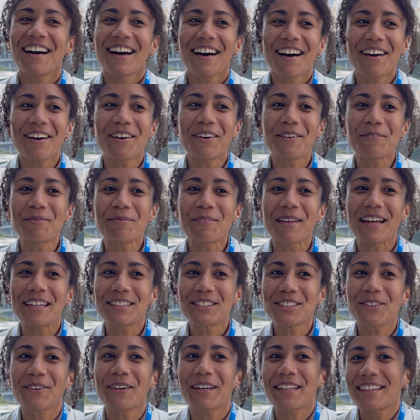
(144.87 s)
And
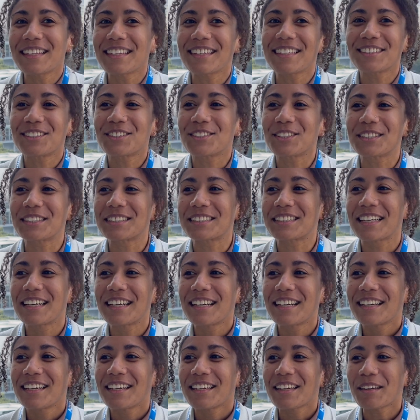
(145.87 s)
so I think it's just
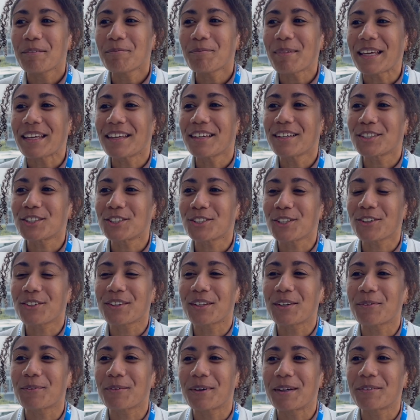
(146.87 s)
making sure
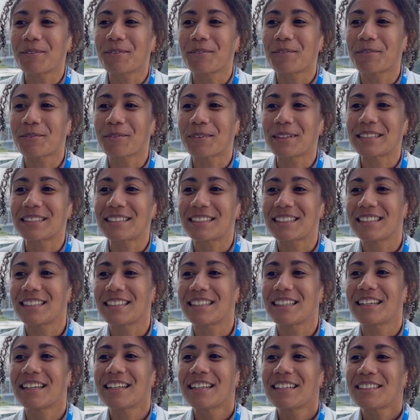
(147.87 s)
that when we
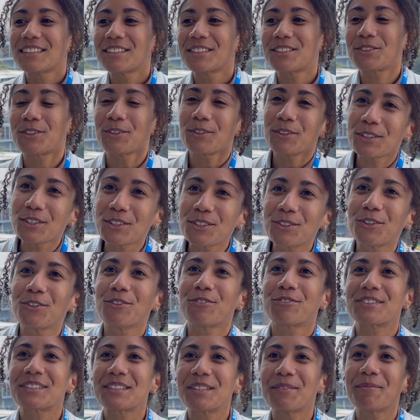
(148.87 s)
see students
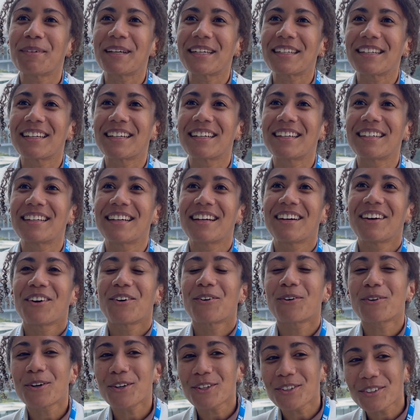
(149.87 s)
who've submitted
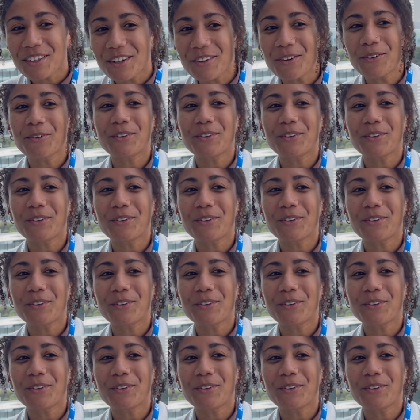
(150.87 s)
or,